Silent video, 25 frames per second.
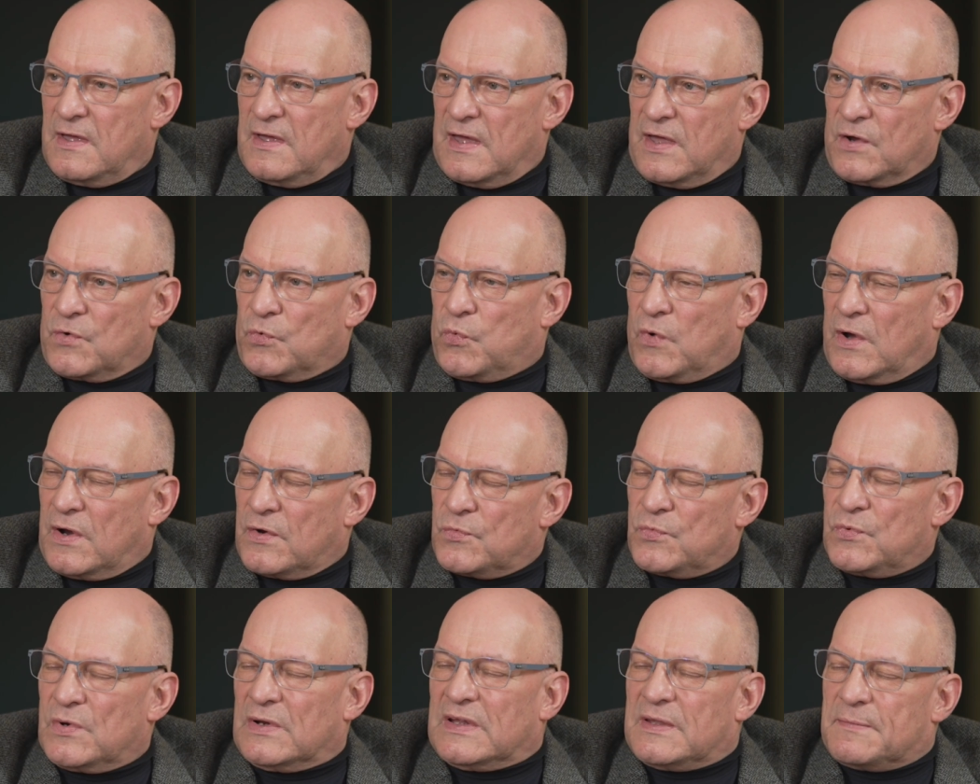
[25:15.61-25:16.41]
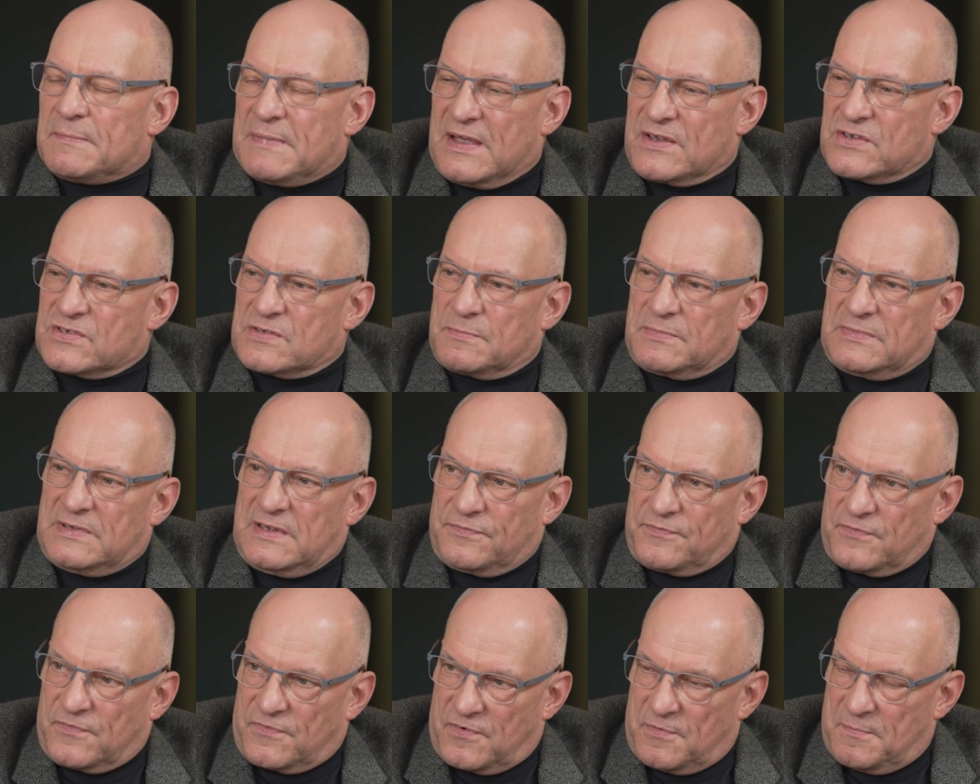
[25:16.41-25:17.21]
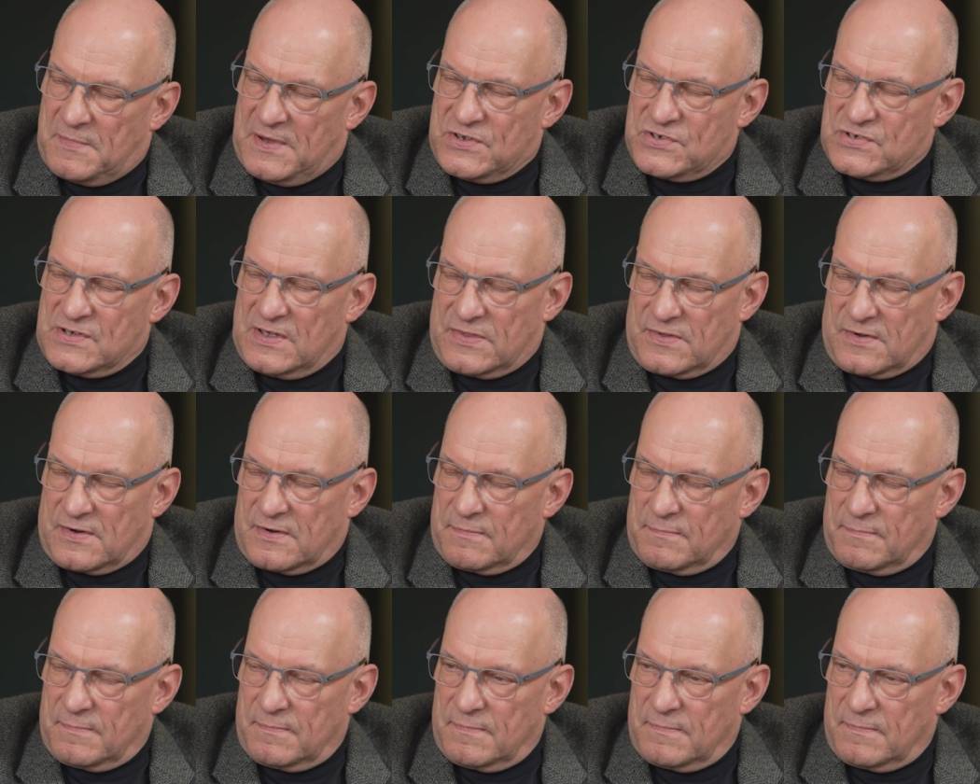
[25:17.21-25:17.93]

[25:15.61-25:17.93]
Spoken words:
and what really makes them different from each other?